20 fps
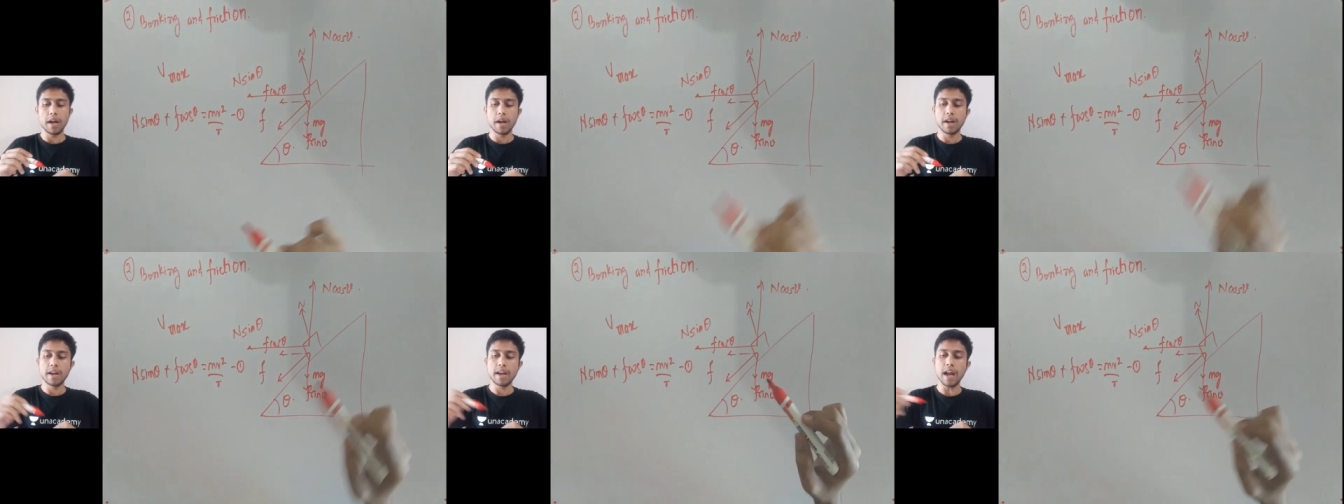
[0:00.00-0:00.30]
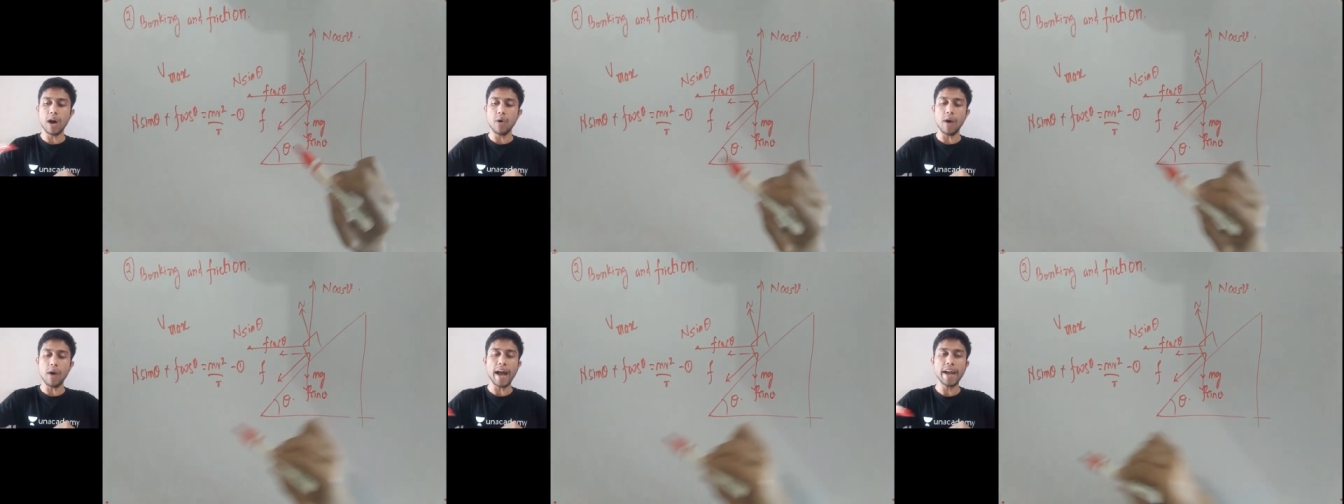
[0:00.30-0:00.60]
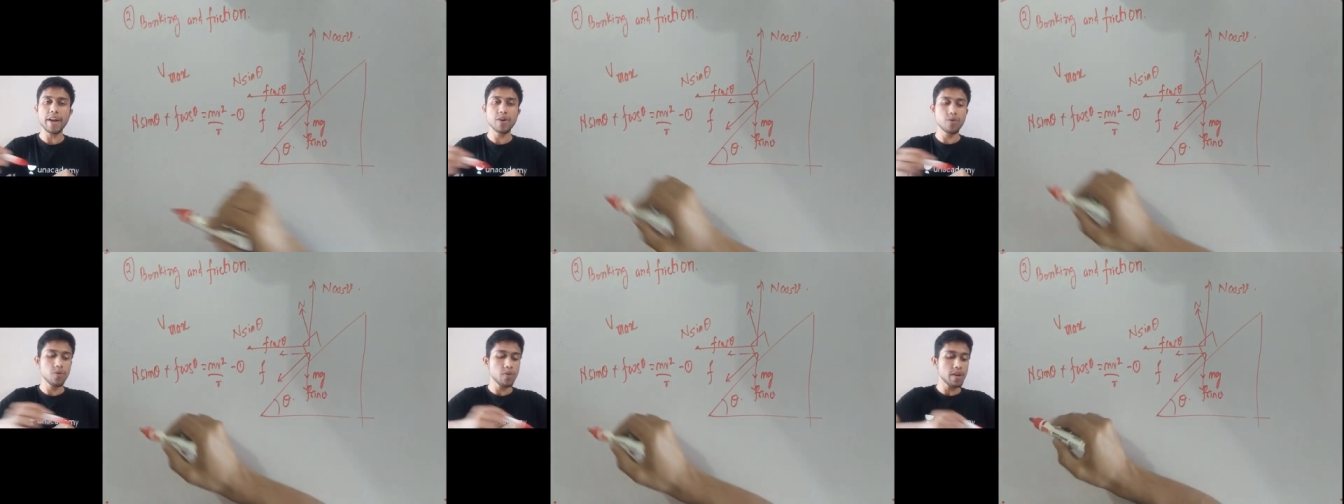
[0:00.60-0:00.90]
Now I
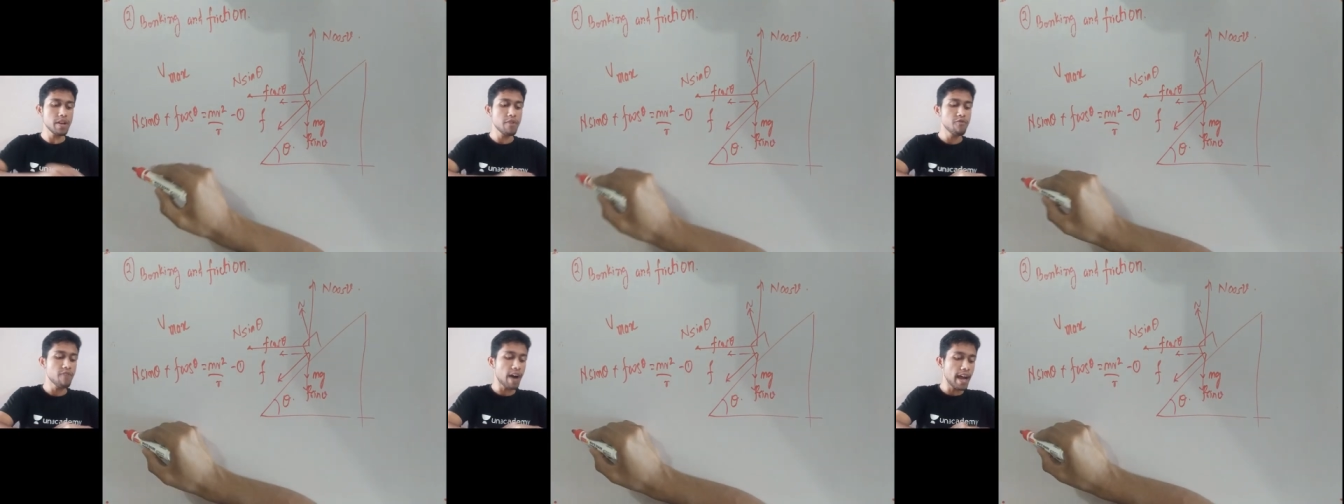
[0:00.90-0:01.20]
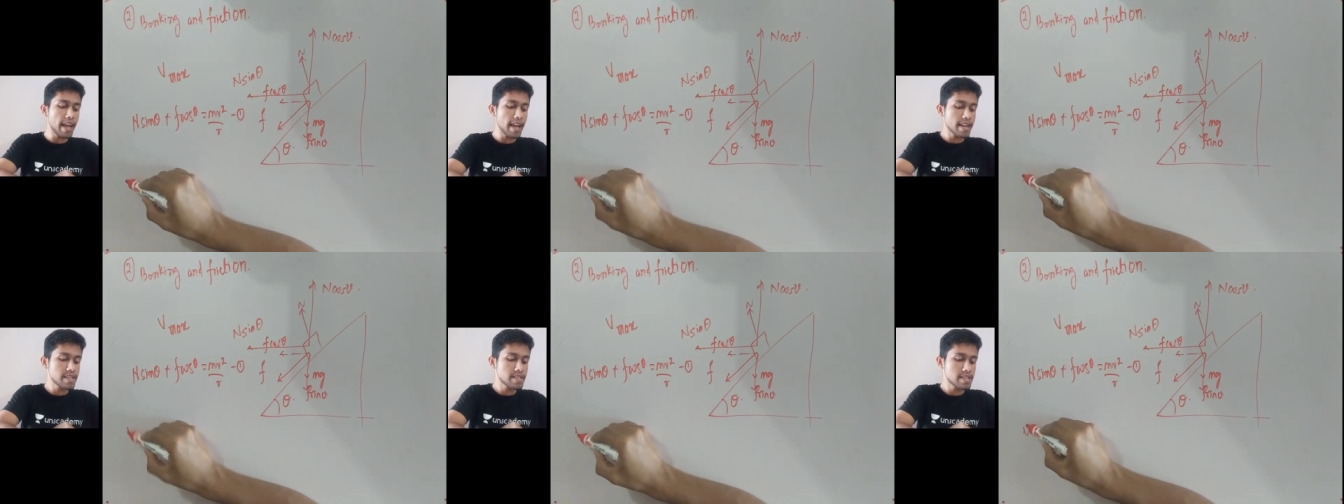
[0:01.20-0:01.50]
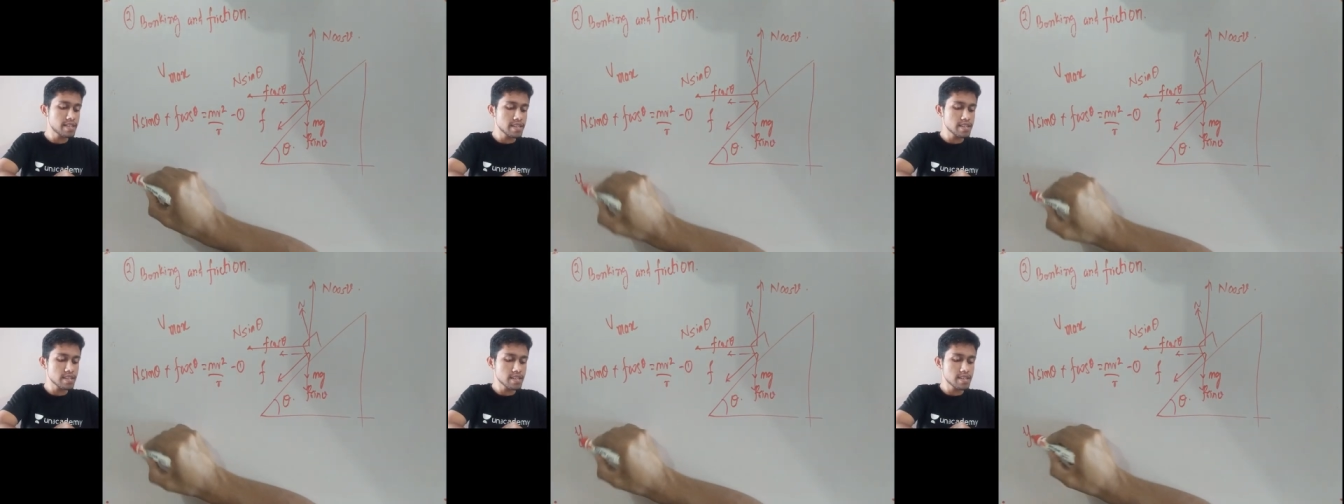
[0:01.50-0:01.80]
know in
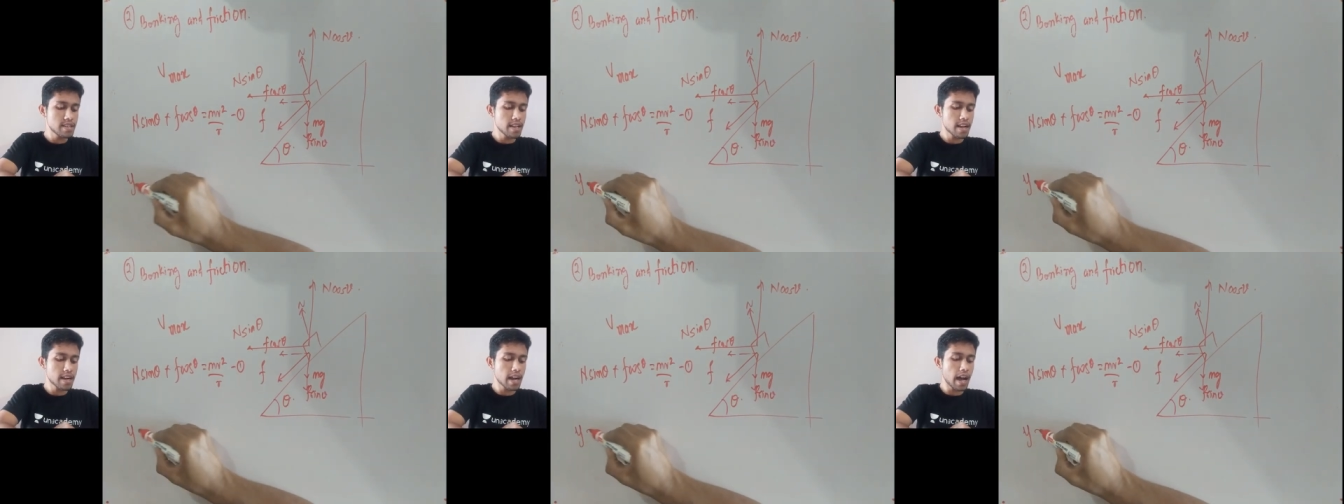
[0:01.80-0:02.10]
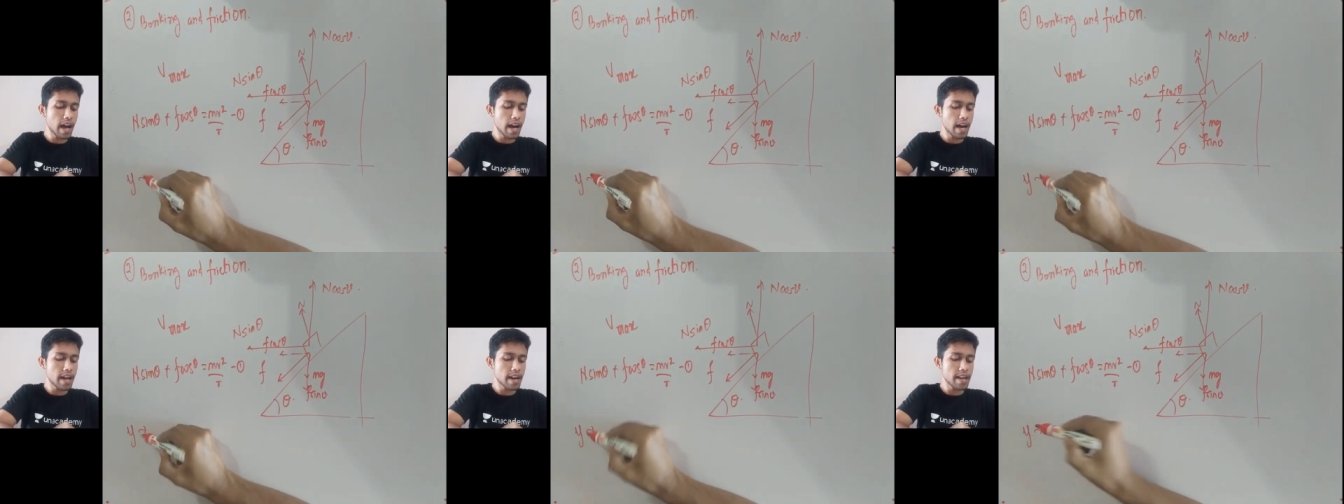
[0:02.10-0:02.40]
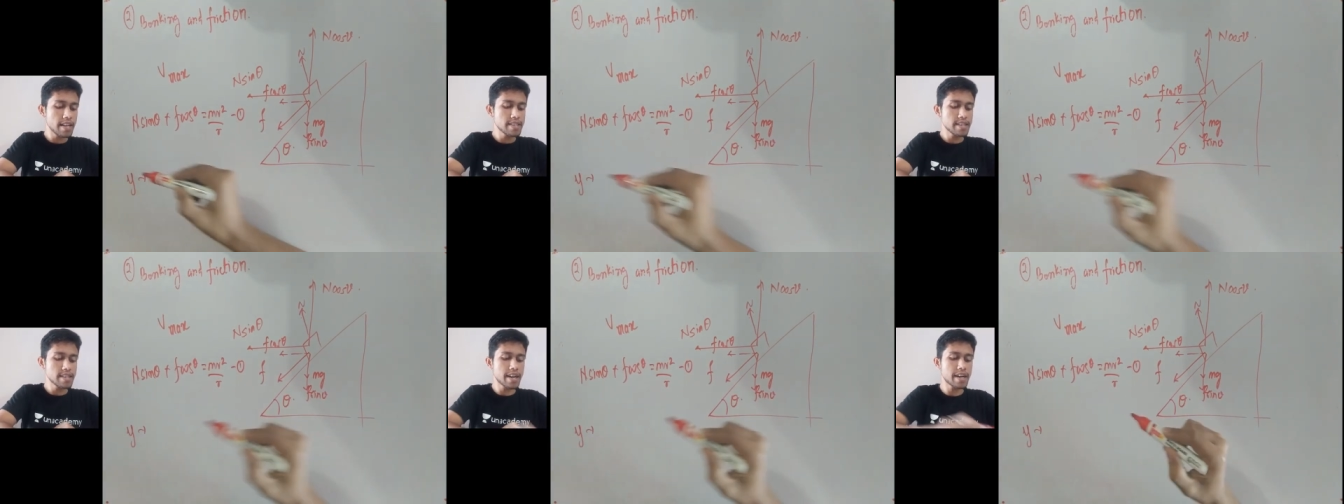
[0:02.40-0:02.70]
y-axis the car
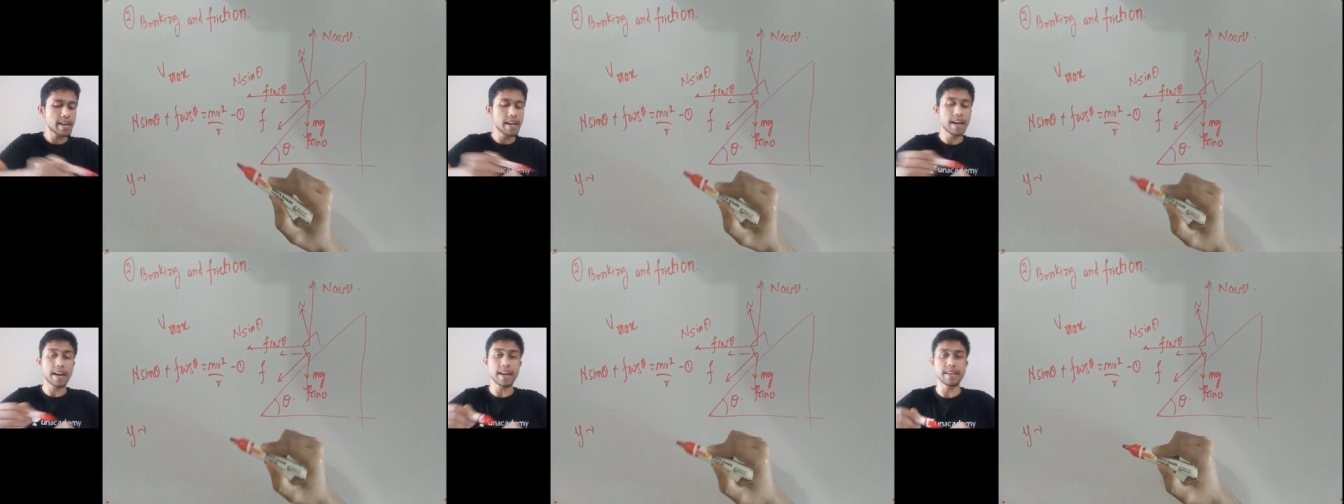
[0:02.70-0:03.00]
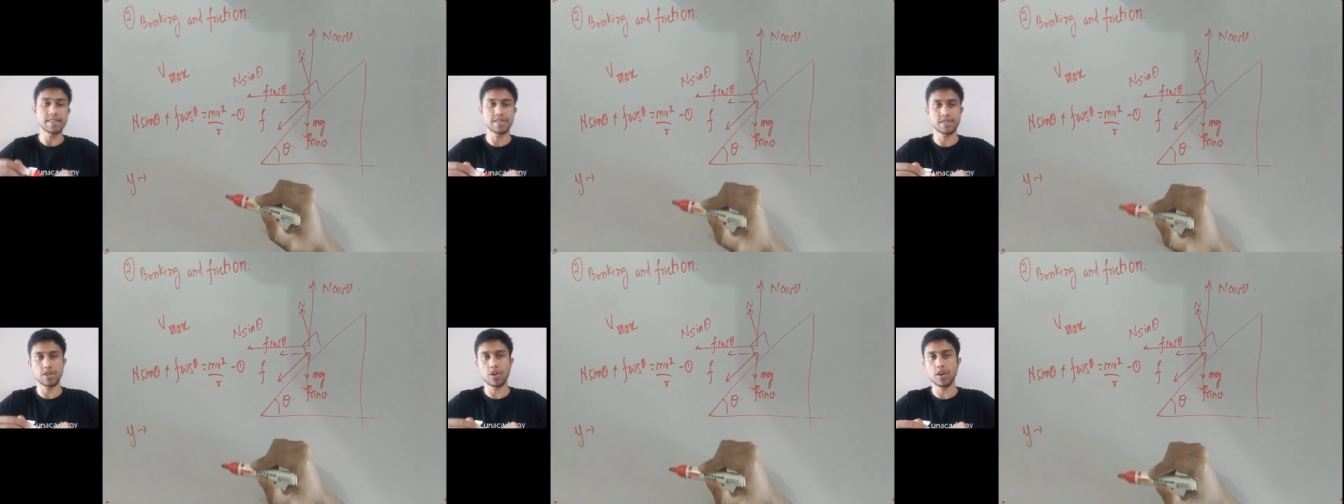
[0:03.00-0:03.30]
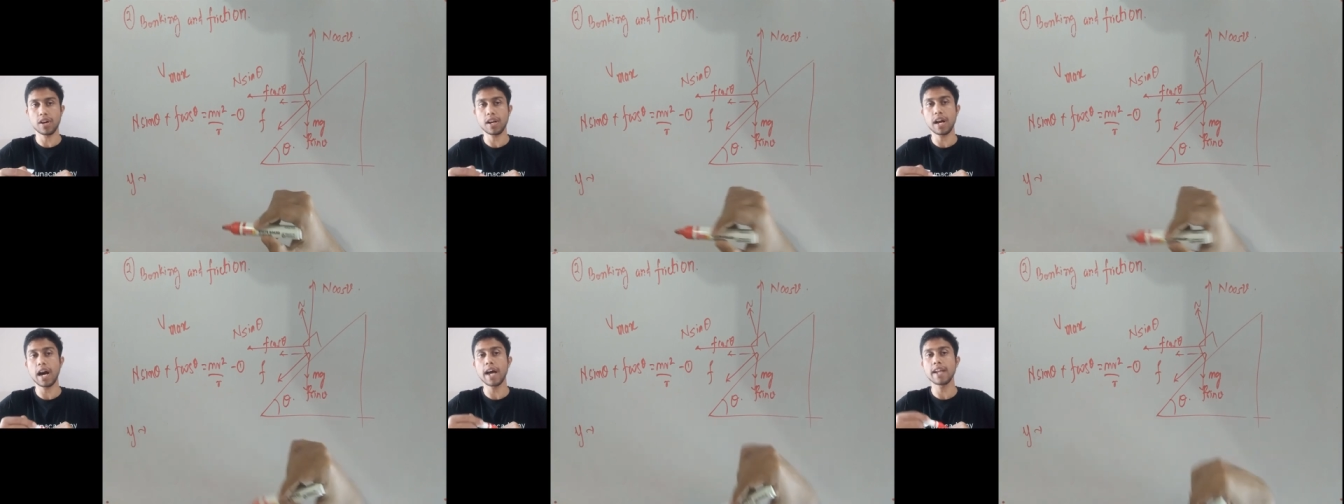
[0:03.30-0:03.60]
is at rest, or
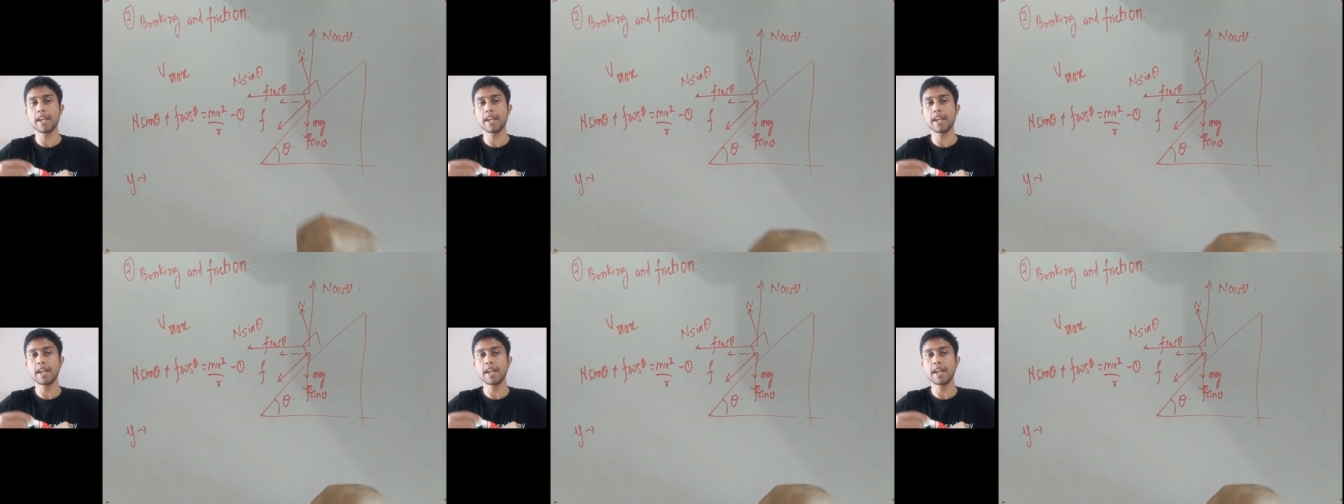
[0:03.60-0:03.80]
car is